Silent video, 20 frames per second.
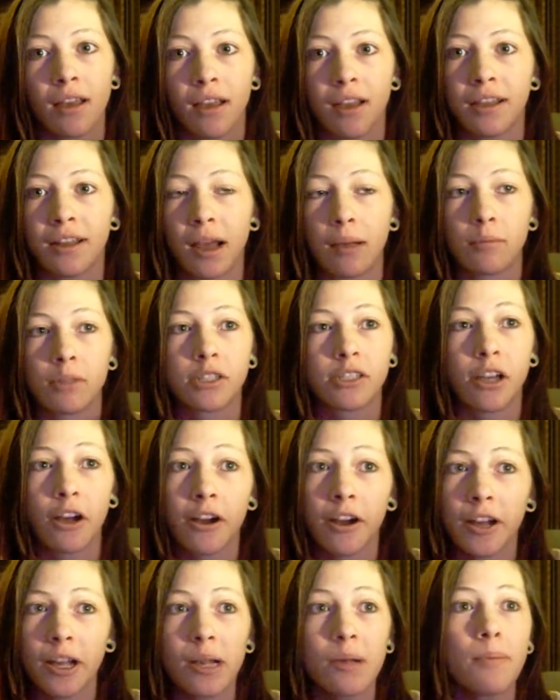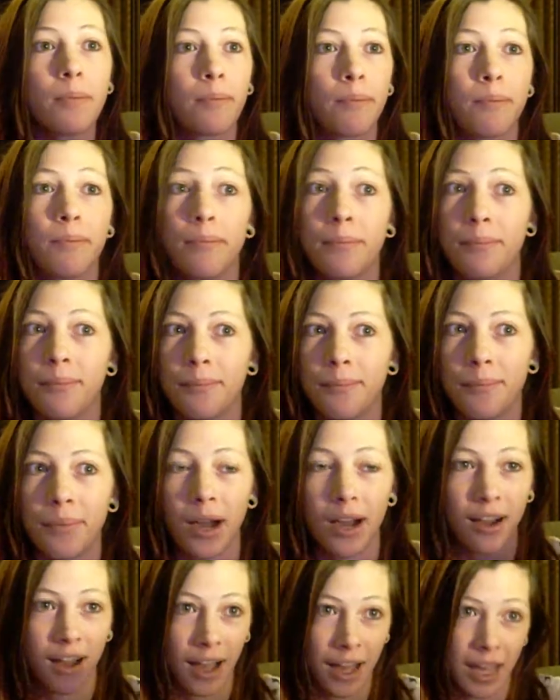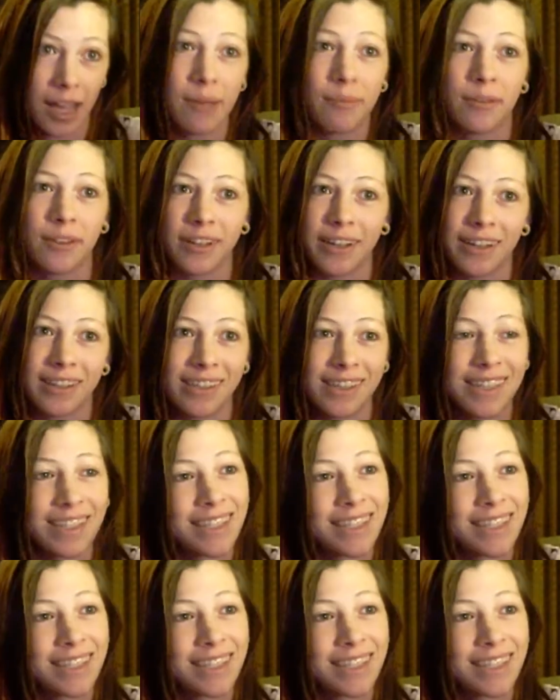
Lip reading: And I'm sorry, but I keep looking to